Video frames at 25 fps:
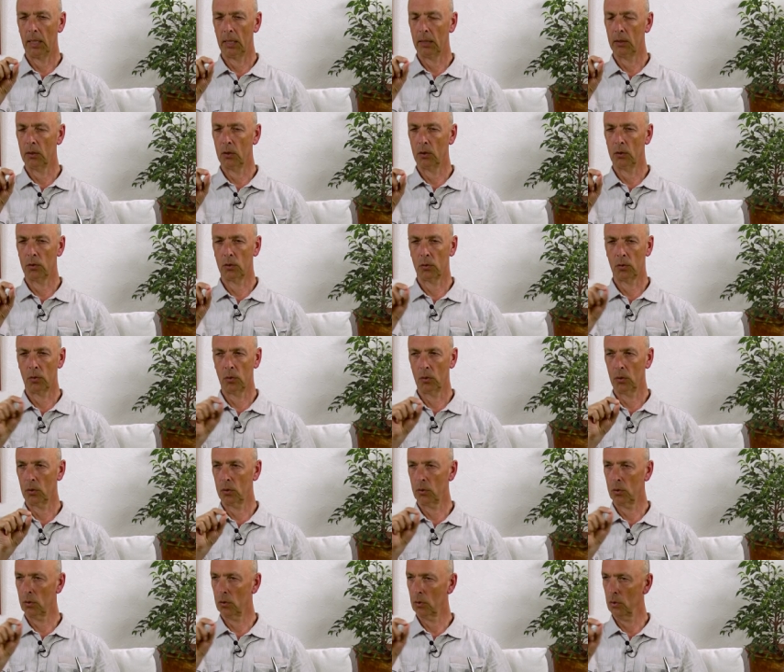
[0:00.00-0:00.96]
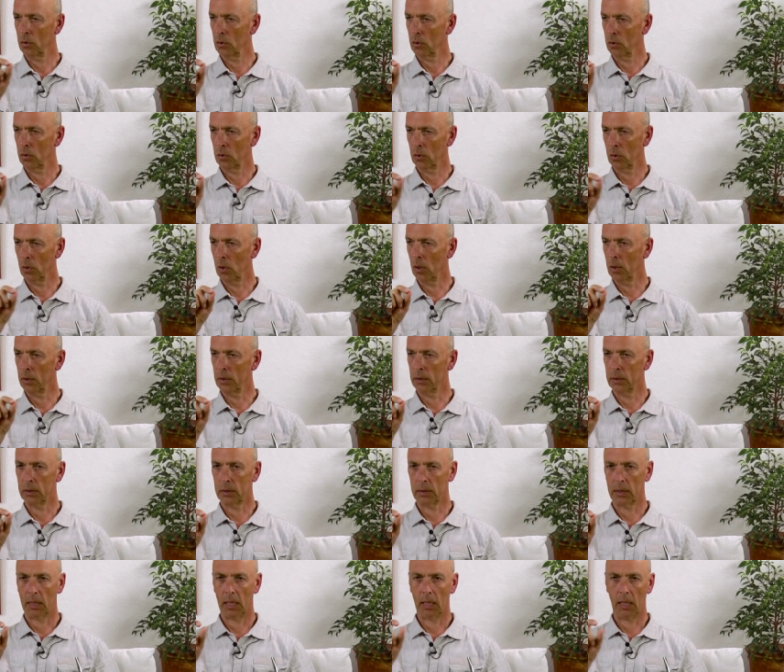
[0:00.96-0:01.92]
understood
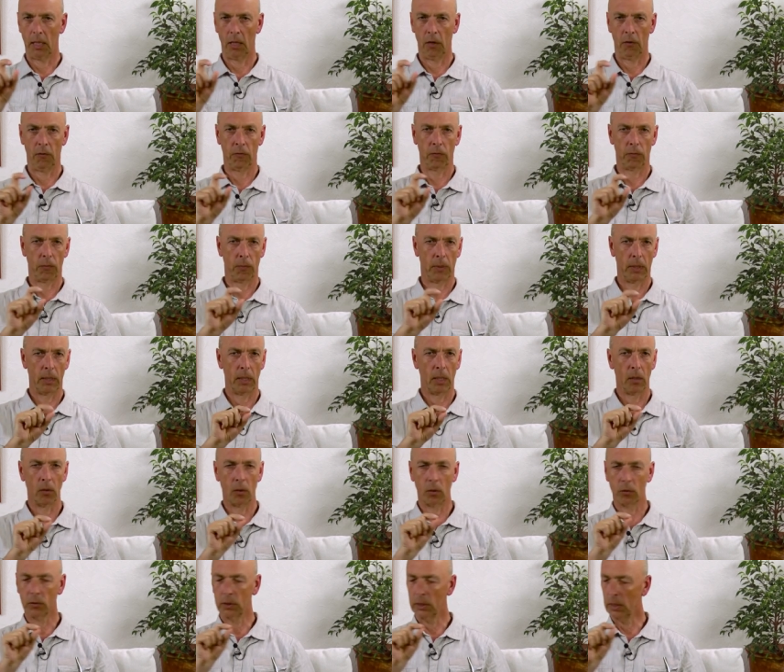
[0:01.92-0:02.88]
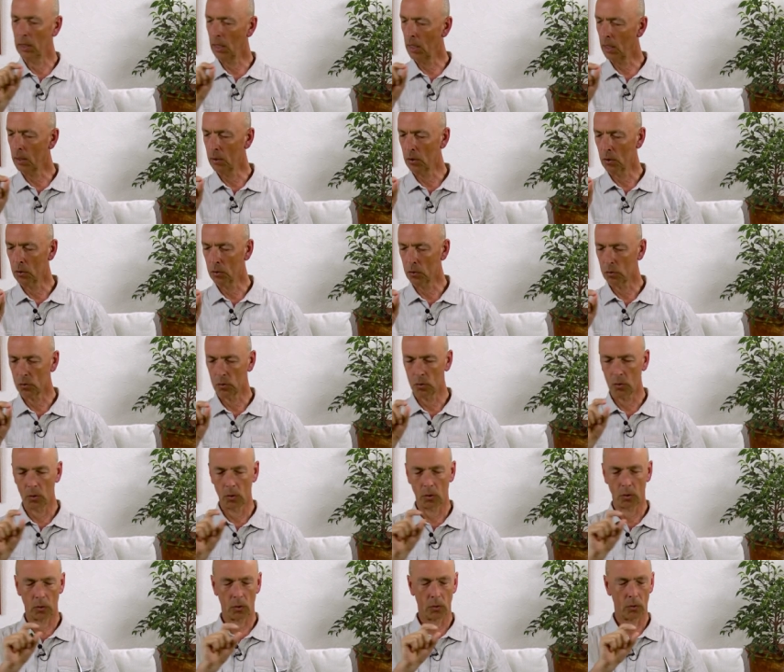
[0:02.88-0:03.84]
non-self, one already
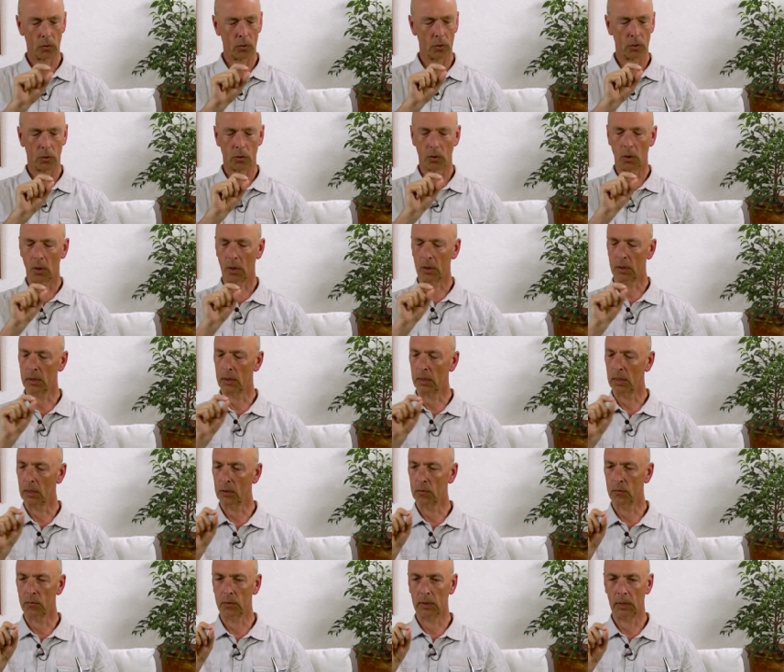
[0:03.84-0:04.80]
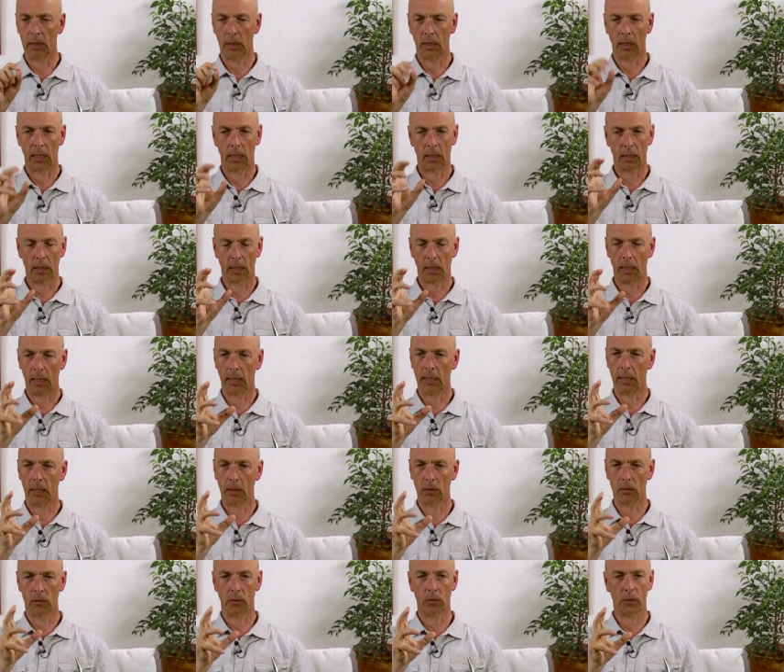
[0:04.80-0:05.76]
understood to a certain degree that
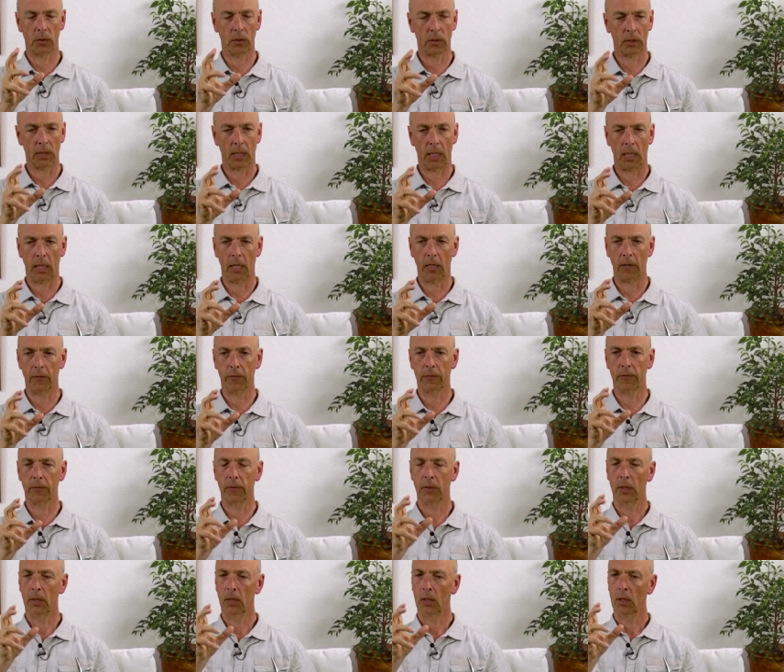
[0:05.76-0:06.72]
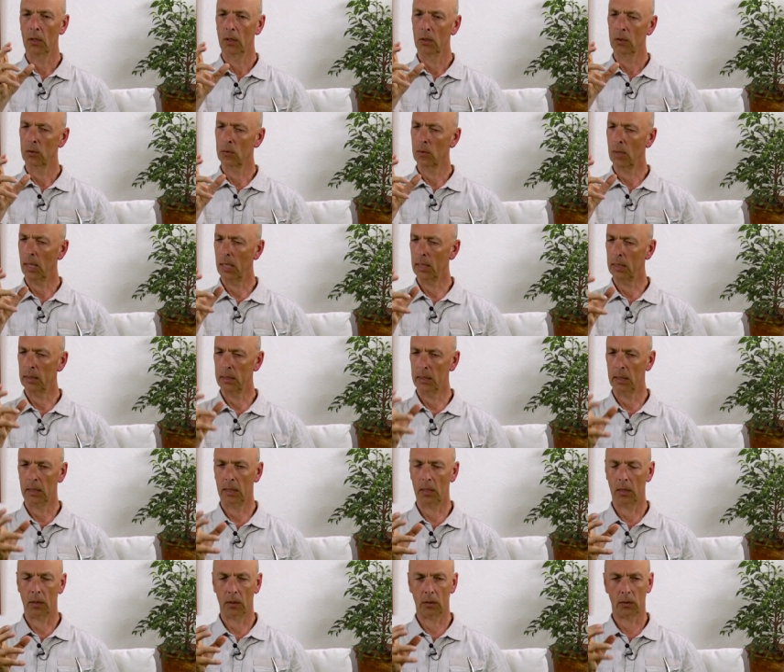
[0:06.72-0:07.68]
clinging to self, to
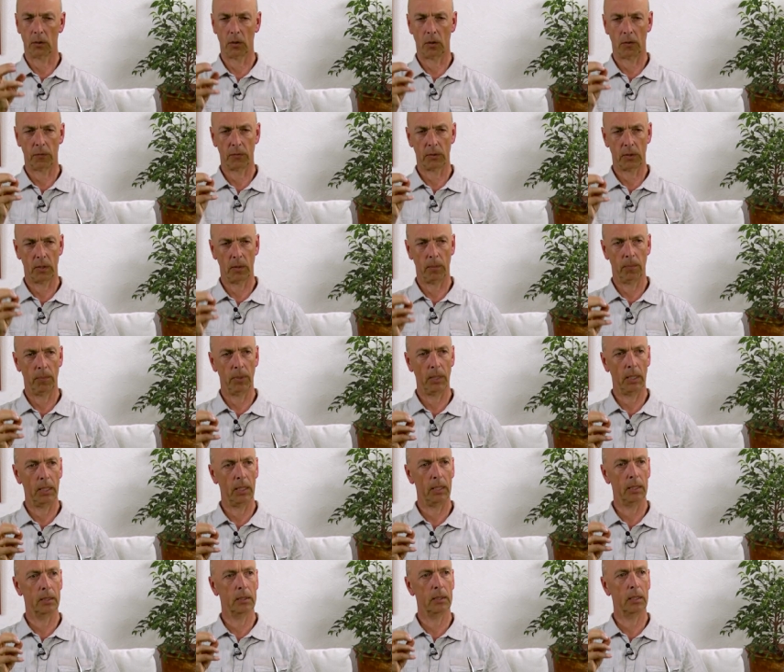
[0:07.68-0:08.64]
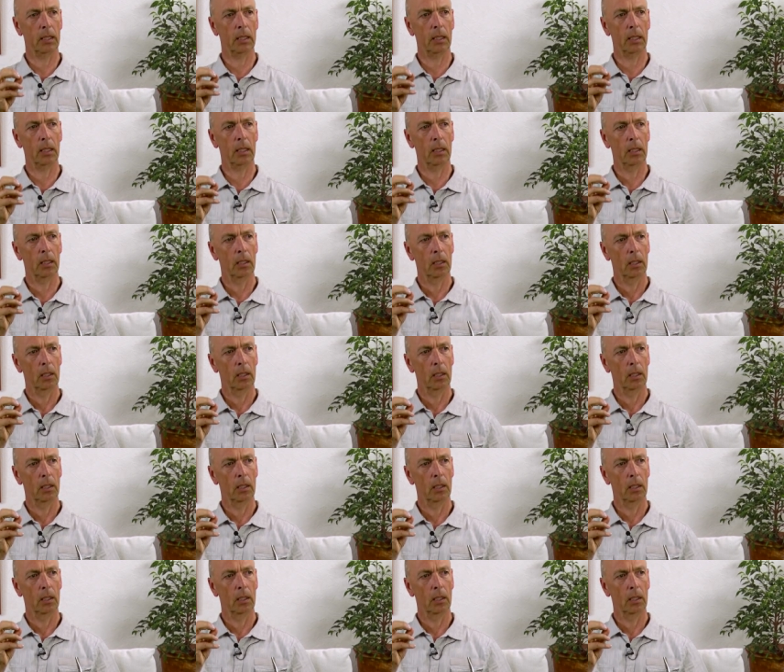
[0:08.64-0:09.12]
ideas of stability,